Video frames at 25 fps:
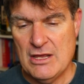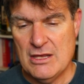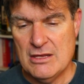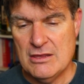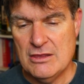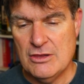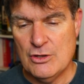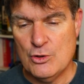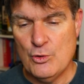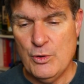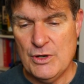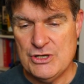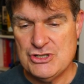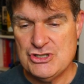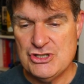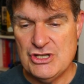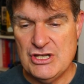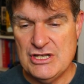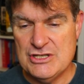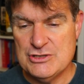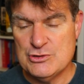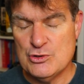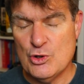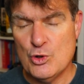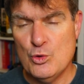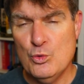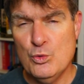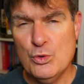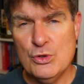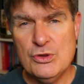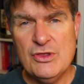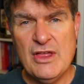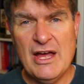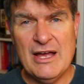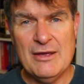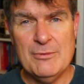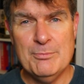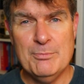The question is, would
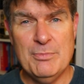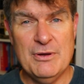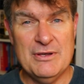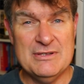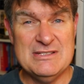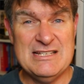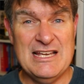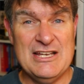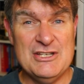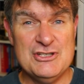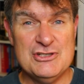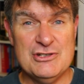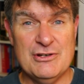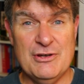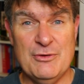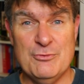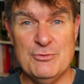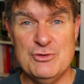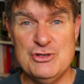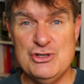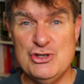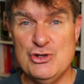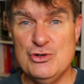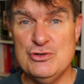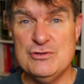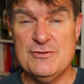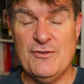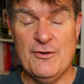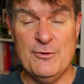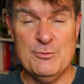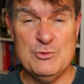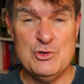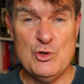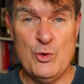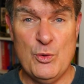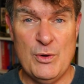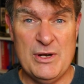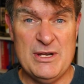they potentially reduce from
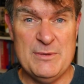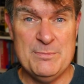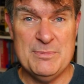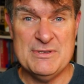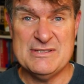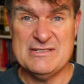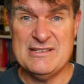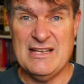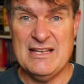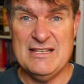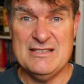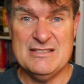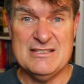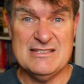20%